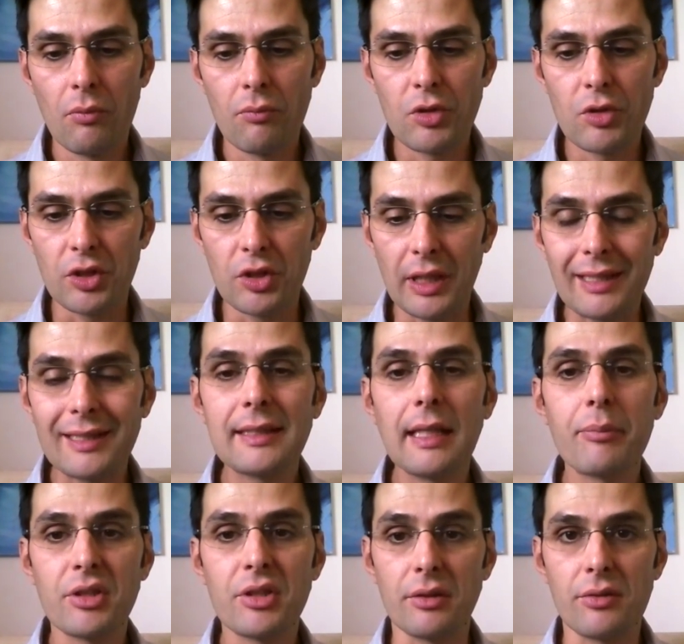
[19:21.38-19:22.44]
just an
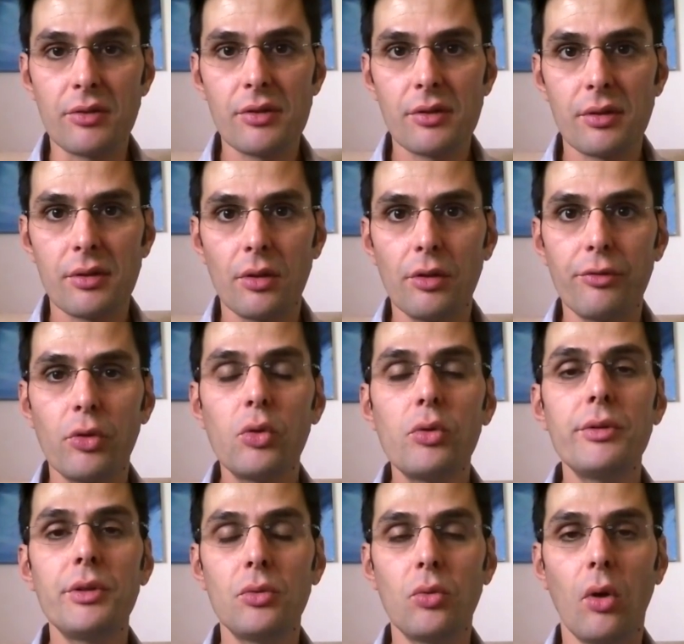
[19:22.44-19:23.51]
acceptance of
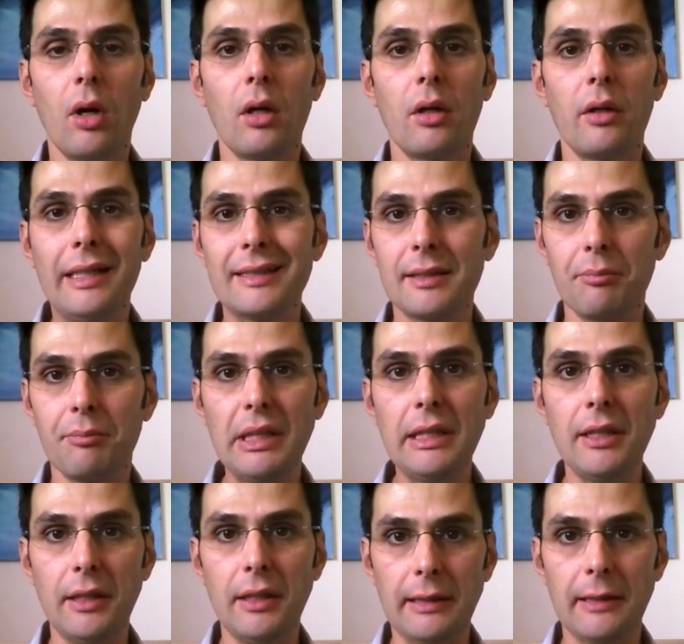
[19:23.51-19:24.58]
who you are as a
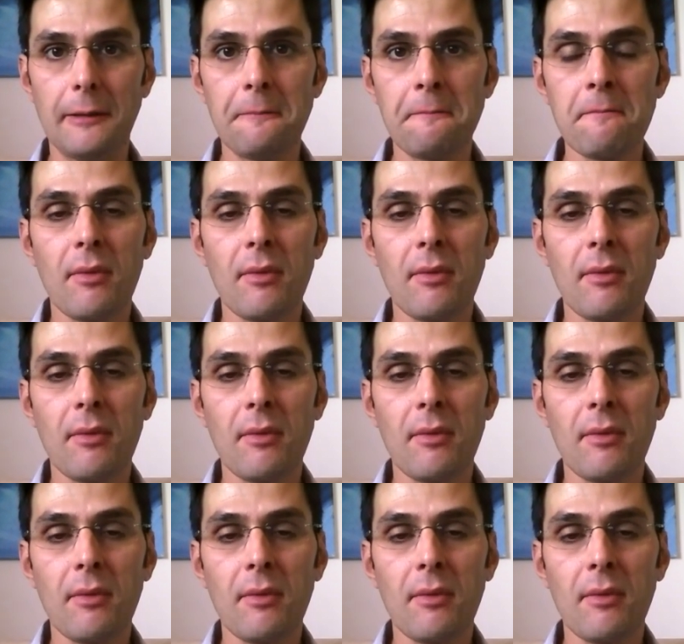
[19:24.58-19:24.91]
being.